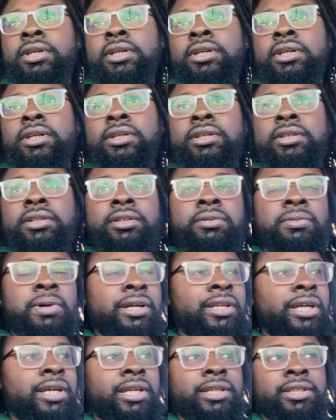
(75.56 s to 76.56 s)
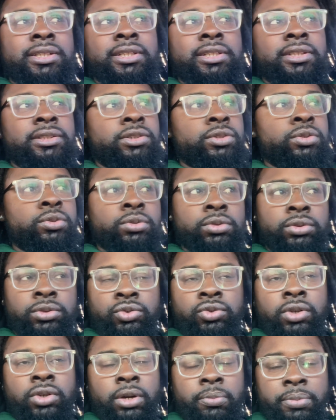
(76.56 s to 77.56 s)
um, I, I, need two
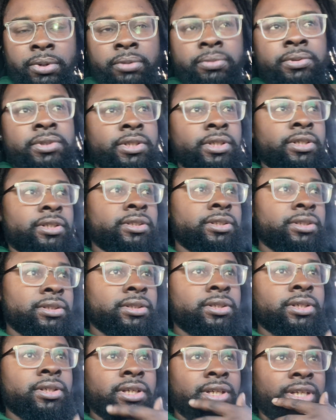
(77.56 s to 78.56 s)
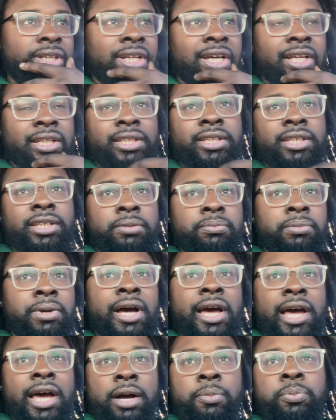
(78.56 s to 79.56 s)
strawberry jellies and I need
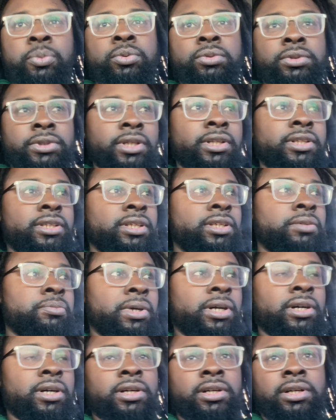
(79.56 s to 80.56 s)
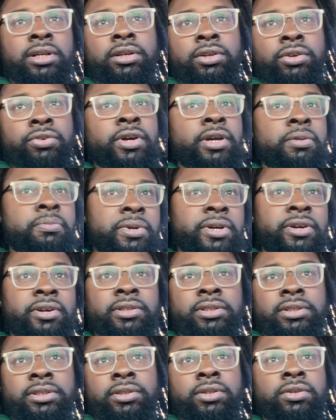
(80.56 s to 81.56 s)
my apples. I need my um,
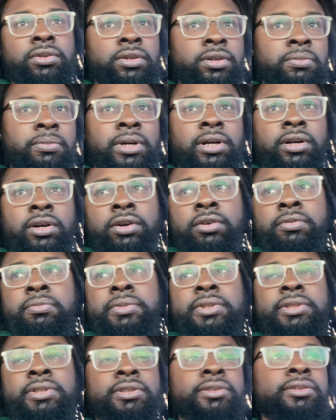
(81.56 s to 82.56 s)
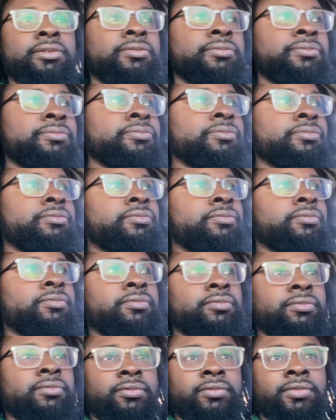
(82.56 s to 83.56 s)
cranberries to go on my oatmeal.
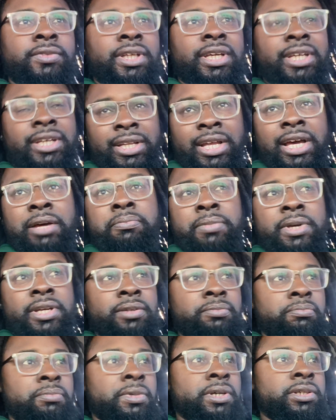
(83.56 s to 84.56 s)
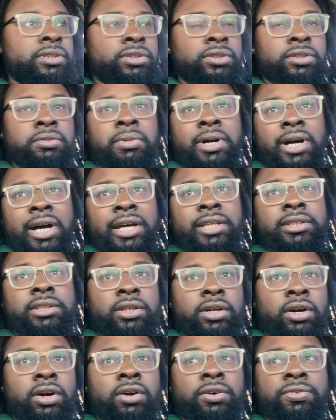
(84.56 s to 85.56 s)
And I make, make sure my iced
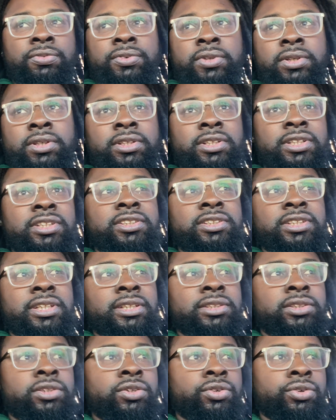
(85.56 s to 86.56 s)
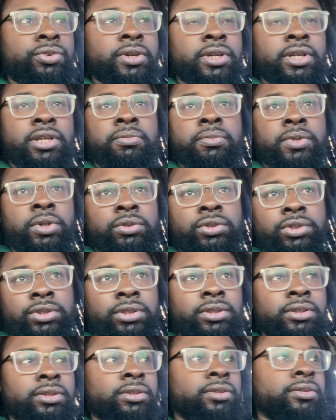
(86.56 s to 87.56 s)
coffee is just cream, no
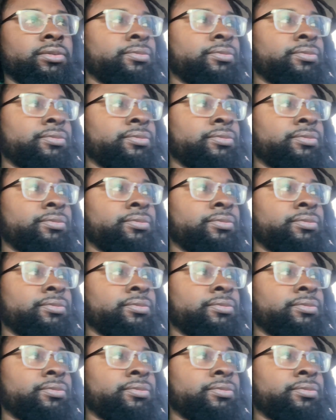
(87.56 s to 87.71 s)
sugar